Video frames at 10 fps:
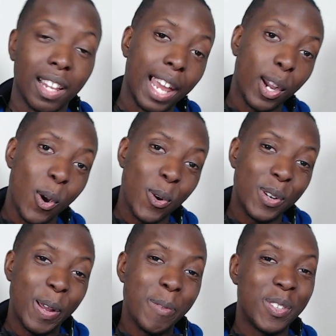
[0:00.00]
I like
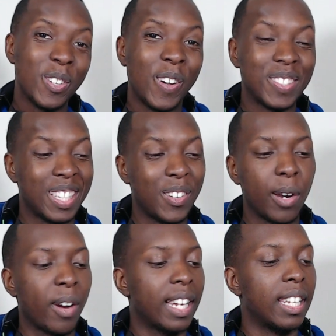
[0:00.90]
holding them, you know what I'm saying,
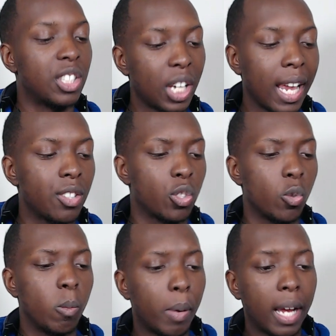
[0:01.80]
whenever I get a chance
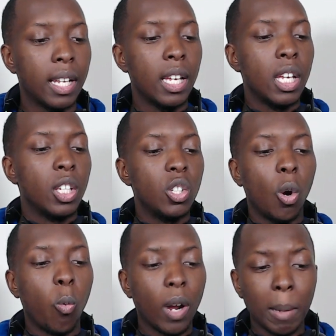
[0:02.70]
to, but you
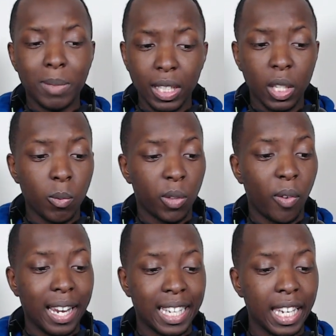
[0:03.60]
know what I'm dealing with
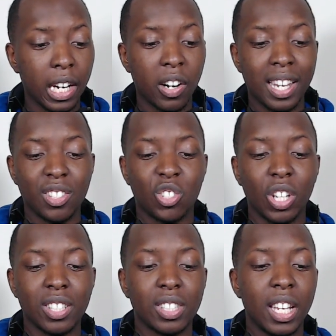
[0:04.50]
right here is
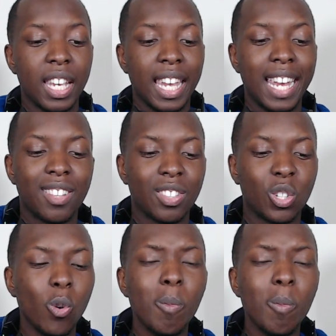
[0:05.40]
just, it's too